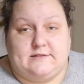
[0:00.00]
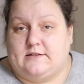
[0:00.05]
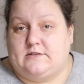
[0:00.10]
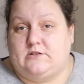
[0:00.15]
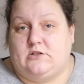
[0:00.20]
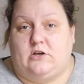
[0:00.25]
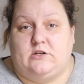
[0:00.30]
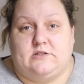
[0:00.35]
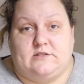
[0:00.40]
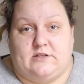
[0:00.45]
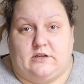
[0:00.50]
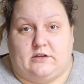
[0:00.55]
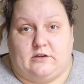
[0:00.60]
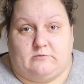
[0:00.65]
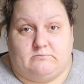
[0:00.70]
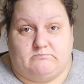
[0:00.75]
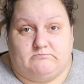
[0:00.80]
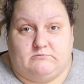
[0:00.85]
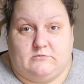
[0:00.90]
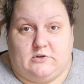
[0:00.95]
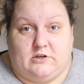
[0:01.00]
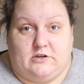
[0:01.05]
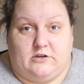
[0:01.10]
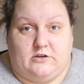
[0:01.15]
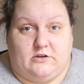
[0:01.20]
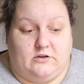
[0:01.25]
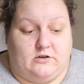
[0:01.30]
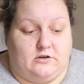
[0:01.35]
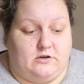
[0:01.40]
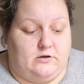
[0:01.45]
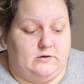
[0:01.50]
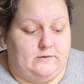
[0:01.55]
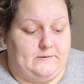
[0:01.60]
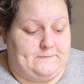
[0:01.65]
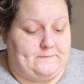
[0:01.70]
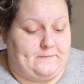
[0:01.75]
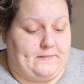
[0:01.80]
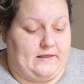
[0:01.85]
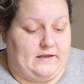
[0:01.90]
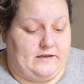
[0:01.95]
exhausting,
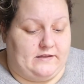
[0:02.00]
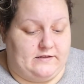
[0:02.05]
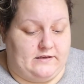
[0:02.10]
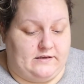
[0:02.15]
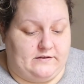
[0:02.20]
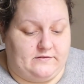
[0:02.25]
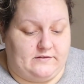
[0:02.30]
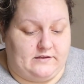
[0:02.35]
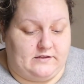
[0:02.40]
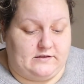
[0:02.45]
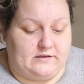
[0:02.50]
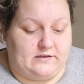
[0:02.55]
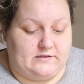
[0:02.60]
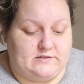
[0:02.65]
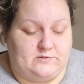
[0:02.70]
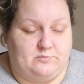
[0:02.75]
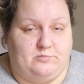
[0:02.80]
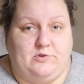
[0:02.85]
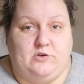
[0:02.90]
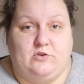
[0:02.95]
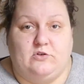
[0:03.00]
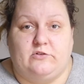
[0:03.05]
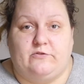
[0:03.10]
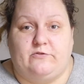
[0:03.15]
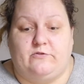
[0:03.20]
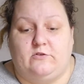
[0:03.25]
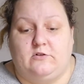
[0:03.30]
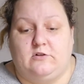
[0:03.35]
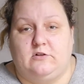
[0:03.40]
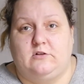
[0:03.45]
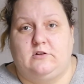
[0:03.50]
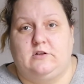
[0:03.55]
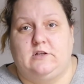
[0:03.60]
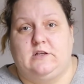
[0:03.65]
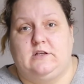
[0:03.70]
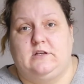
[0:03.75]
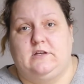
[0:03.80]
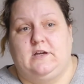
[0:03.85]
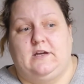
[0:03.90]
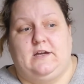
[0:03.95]
and I think it's
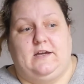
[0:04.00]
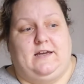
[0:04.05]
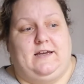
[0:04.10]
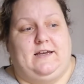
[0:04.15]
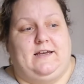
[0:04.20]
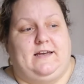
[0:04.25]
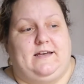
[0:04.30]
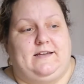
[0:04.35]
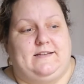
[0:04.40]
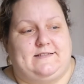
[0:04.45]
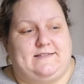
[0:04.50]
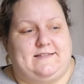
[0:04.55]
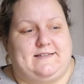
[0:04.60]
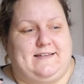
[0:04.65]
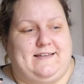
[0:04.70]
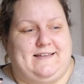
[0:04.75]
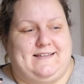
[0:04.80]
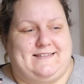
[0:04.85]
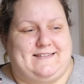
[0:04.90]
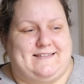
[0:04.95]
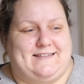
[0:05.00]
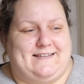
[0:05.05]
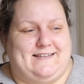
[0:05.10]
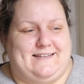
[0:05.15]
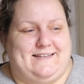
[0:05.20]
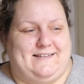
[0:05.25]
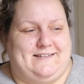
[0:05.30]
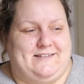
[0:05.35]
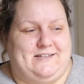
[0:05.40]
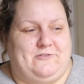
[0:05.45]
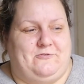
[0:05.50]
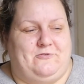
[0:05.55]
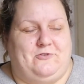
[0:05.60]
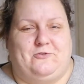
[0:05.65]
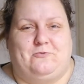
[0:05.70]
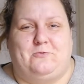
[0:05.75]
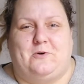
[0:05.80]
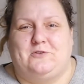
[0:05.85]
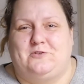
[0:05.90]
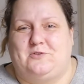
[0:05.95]
beautifully, it's if
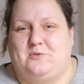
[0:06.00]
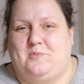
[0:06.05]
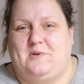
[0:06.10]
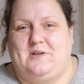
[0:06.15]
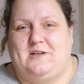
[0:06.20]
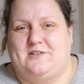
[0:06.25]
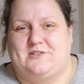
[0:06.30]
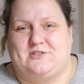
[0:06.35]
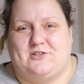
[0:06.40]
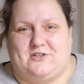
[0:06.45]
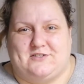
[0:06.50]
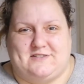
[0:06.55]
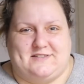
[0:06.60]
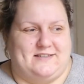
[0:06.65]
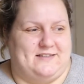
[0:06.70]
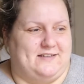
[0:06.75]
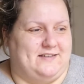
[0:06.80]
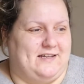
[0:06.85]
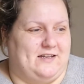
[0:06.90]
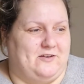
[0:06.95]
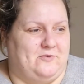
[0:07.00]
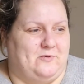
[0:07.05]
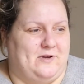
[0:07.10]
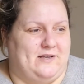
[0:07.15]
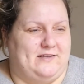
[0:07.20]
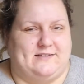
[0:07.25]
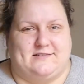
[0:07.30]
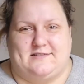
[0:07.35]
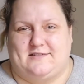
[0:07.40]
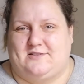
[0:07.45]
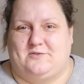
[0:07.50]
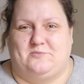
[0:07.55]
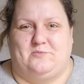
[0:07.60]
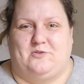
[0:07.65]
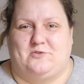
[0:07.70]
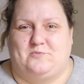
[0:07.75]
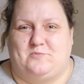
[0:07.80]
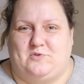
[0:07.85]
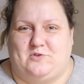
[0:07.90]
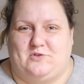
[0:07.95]
you want to be exhausted in any way, this is the
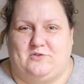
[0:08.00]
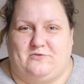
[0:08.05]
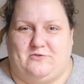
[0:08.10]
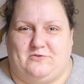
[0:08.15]
most